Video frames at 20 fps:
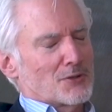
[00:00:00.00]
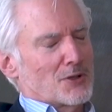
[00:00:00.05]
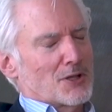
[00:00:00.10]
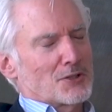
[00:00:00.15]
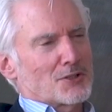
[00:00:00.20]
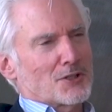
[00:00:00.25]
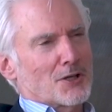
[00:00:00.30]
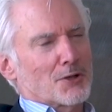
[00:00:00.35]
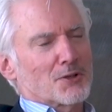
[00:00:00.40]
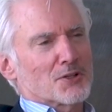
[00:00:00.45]

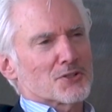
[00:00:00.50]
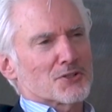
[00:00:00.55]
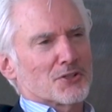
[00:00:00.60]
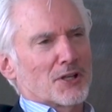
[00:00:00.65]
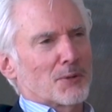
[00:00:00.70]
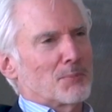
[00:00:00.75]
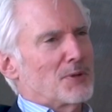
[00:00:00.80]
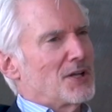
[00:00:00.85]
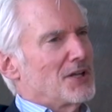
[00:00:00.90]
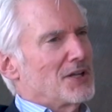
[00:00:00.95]
encourage
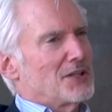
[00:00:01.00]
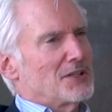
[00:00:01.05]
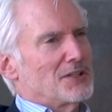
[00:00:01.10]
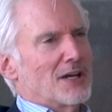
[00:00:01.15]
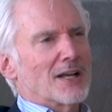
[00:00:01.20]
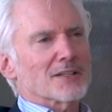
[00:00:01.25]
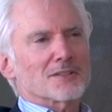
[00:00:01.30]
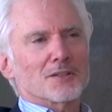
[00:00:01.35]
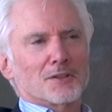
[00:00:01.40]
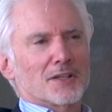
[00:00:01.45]
them
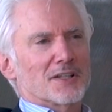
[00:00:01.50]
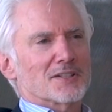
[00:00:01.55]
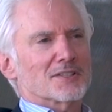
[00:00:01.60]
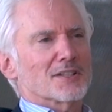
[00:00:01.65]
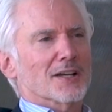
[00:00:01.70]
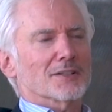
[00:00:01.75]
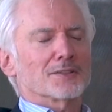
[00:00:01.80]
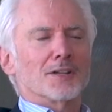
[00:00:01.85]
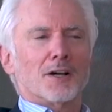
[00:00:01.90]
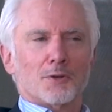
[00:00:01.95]
not to let
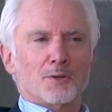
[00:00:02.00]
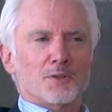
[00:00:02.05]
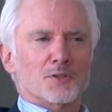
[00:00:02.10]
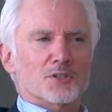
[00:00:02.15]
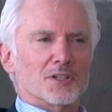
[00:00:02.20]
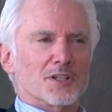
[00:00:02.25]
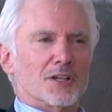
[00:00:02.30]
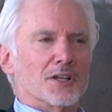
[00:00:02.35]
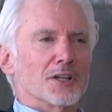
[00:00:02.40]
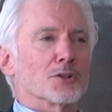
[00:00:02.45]

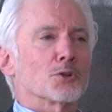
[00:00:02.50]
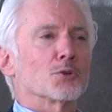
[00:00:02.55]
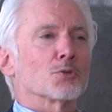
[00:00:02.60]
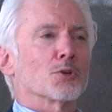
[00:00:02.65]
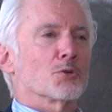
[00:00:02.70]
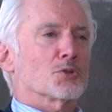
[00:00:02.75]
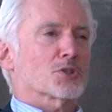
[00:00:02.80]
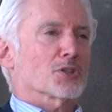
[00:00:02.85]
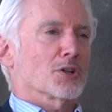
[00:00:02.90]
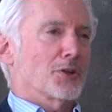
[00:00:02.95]
technology
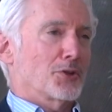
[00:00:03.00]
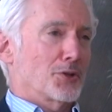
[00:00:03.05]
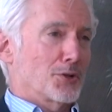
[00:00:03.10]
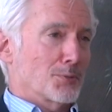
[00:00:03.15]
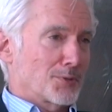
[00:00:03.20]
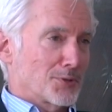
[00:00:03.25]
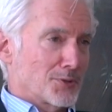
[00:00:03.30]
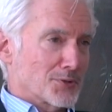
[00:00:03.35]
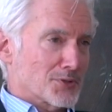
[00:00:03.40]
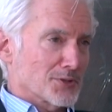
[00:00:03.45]
encroach on their
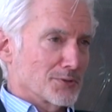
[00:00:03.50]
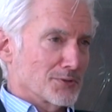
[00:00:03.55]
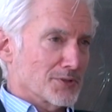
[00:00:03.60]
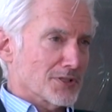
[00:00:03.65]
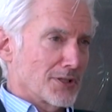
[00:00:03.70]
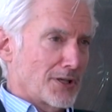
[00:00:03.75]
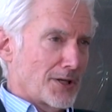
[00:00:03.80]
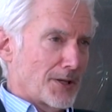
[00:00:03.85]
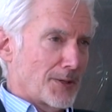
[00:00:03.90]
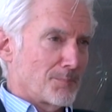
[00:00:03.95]
personal
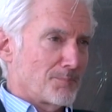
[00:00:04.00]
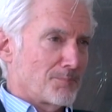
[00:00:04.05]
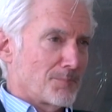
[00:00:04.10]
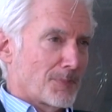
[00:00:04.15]
time.